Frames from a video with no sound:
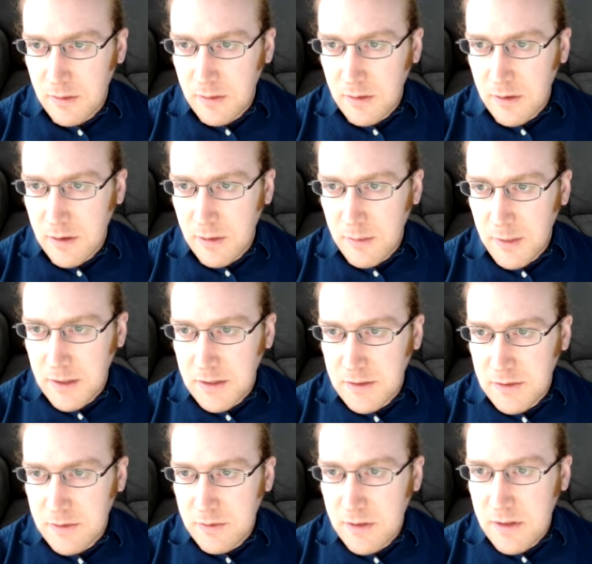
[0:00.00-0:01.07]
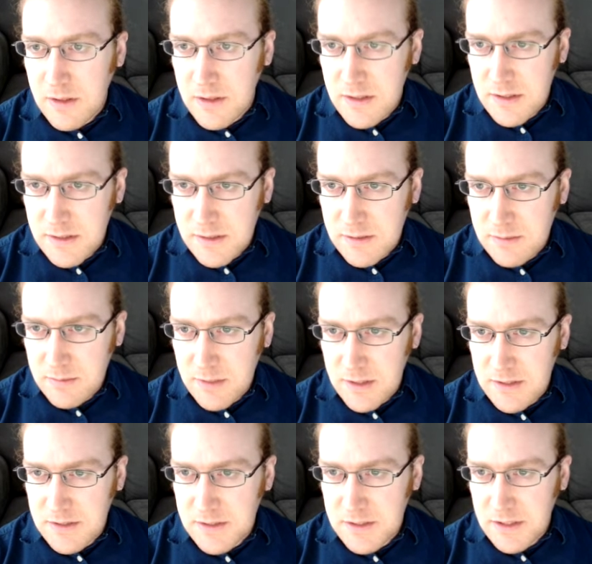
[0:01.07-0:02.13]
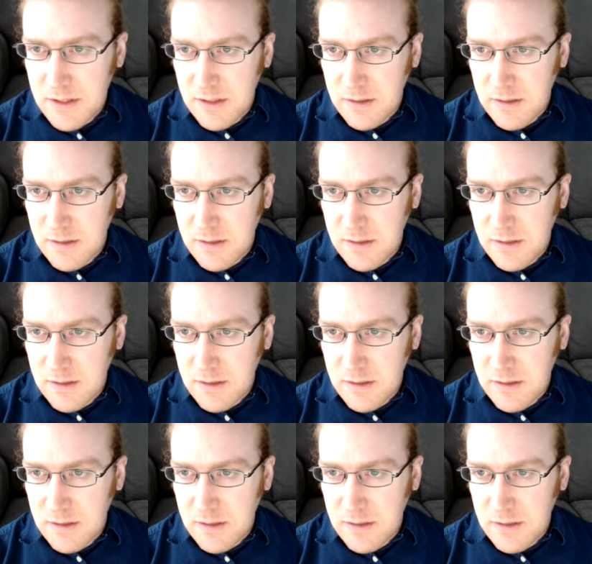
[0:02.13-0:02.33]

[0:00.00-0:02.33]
I could do this, but that's just going